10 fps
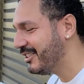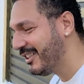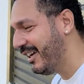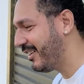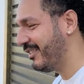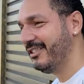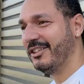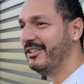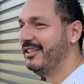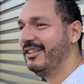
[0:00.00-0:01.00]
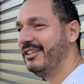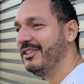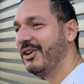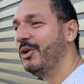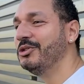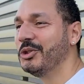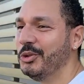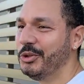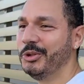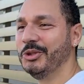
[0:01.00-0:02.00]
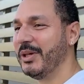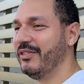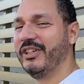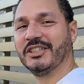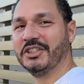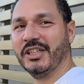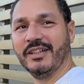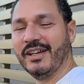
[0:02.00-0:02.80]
Just like old school dudes know how to fix shit.